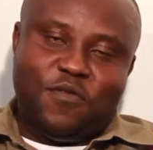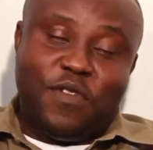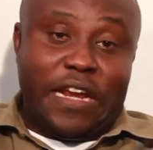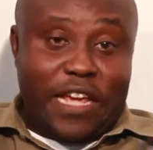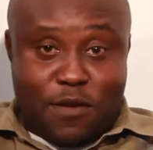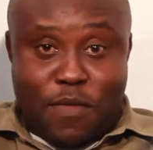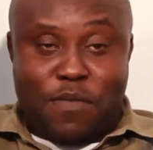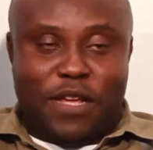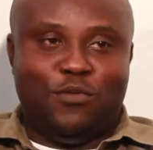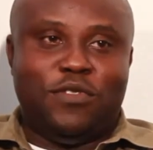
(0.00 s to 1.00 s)
Faleye
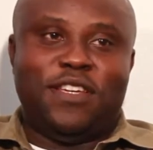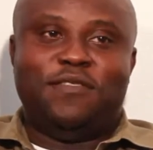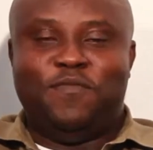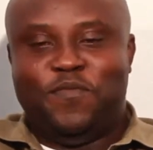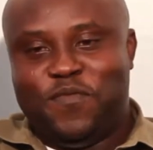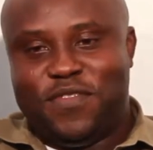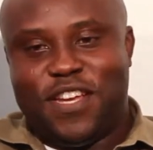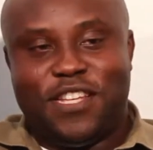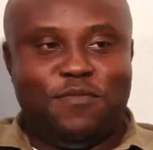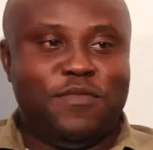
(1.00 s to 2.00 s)
Babatunde,
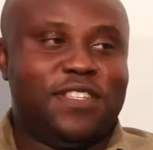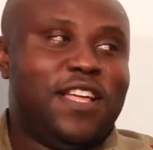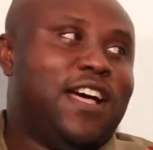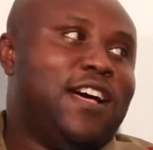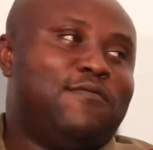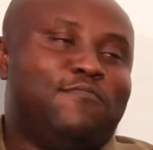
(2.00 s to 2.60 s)
as Mr.